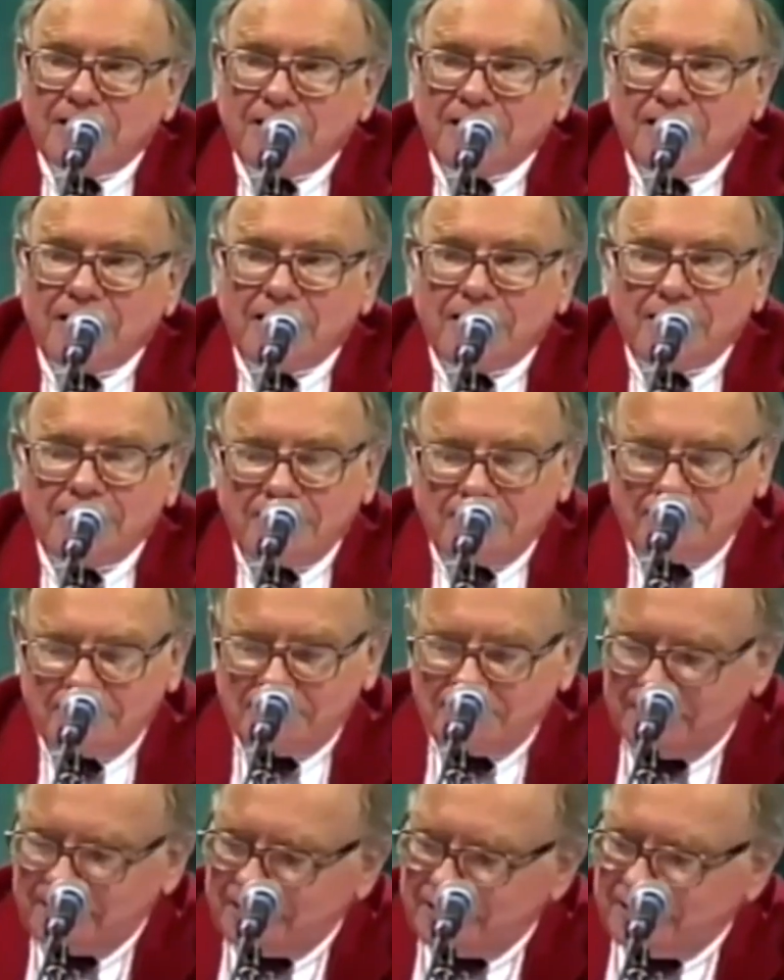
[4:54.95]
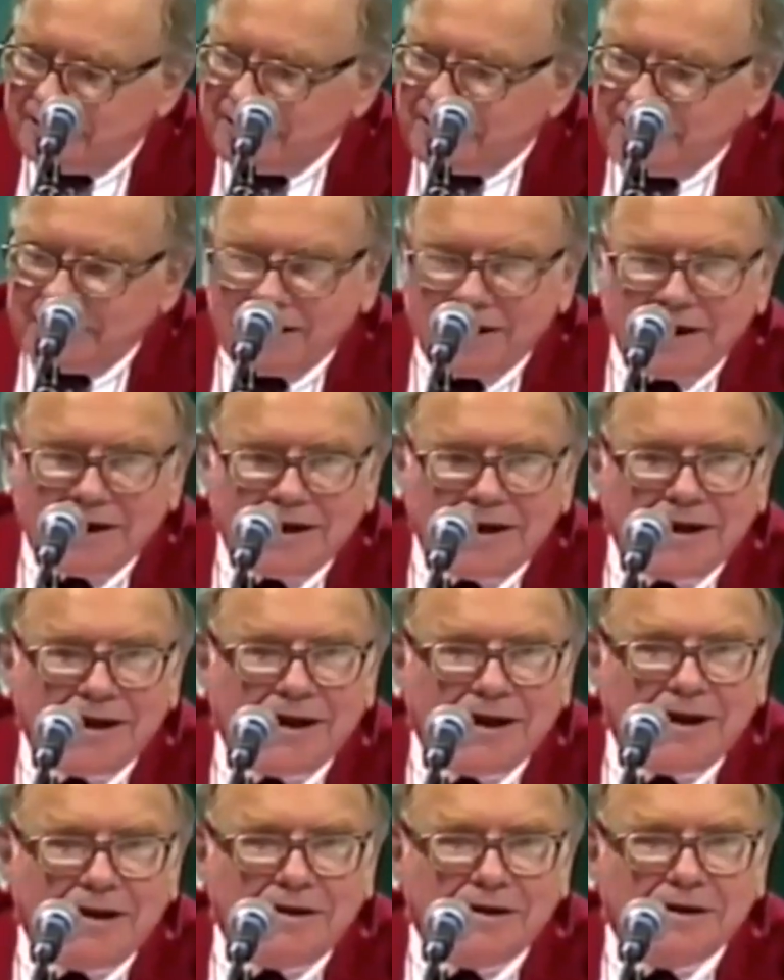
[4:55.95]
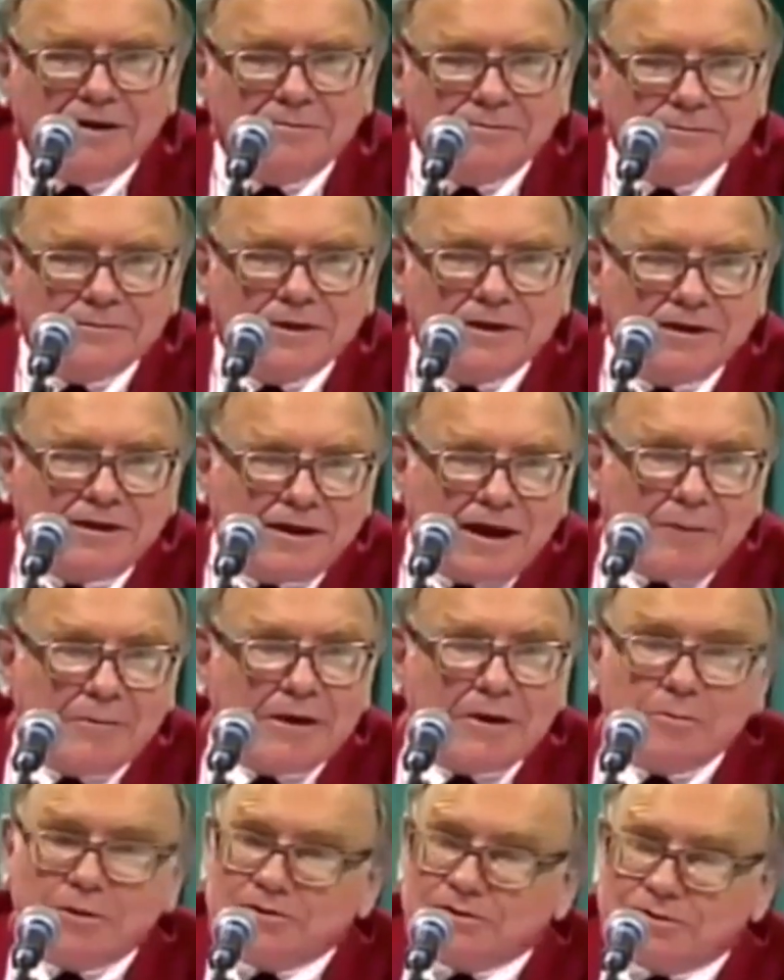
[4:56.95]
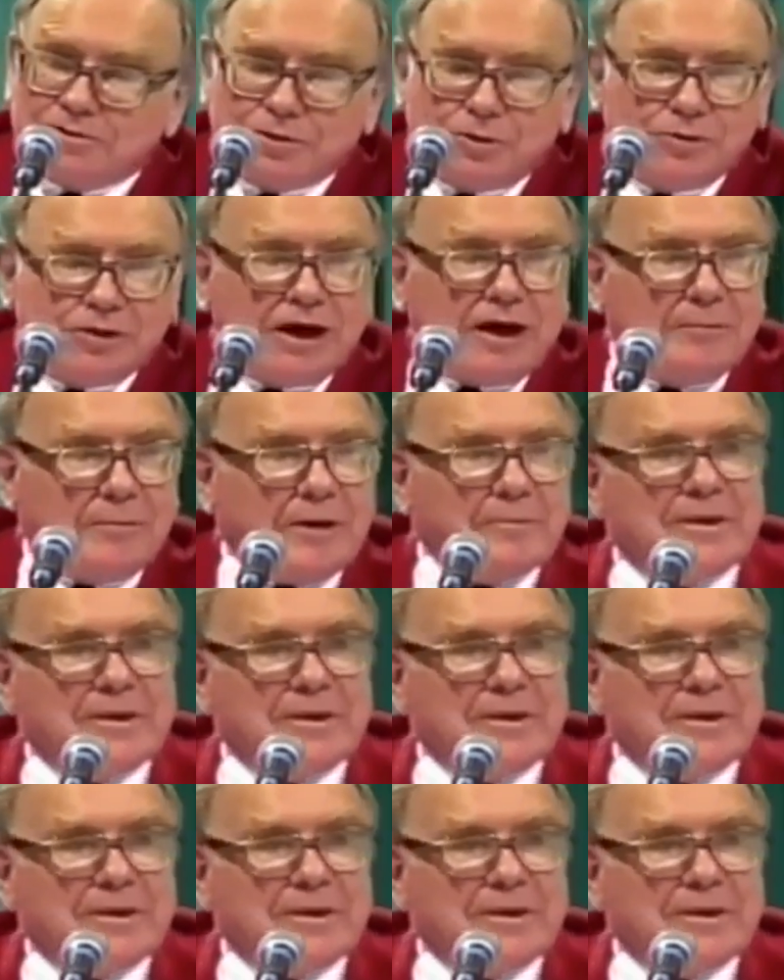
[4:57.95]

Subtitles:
And I mean, he wasn't so dumb.